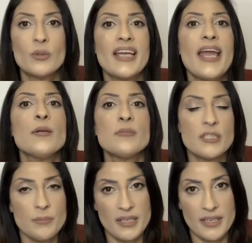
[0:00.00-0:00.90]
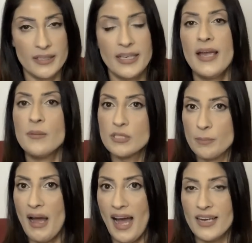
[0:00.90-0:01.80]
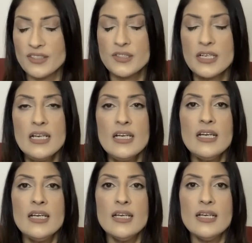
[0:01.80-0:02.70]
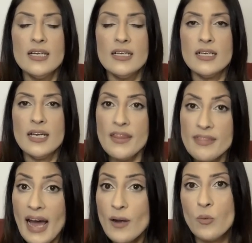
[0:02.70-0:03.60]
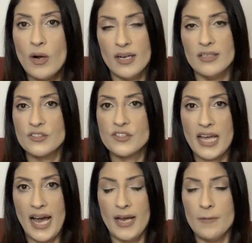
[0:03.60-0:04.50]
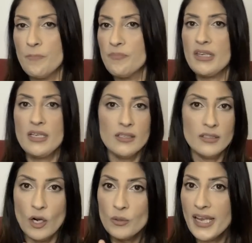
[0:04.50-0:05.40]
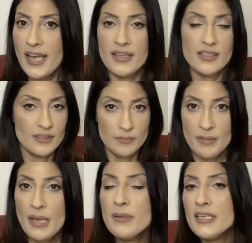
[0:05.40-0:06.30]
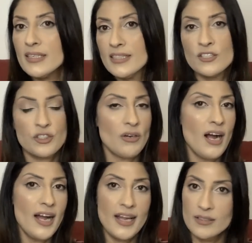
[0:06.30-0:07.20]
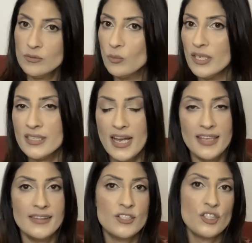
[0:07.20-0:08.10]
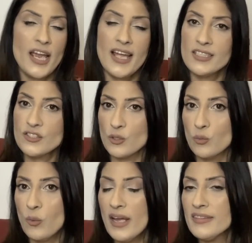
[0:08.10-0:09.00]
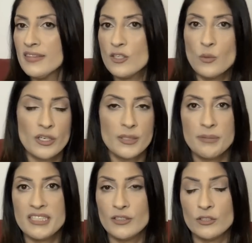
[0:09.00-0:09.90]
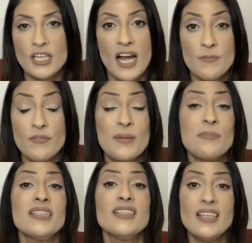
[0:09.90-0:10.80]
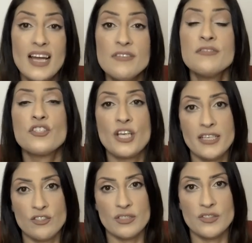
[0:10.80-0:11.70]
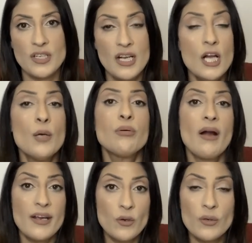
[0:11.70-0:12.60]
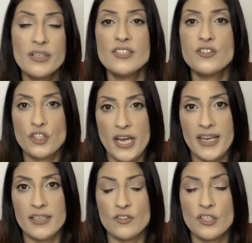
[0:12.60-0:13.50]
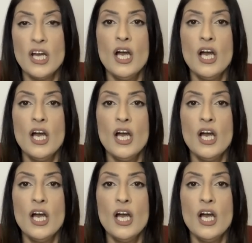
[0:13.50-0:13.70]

came to be, came to pass. And that was that, okay, maybe you didn't try when you had the chance or when you were in a particular time frame, but life changes, priorities change.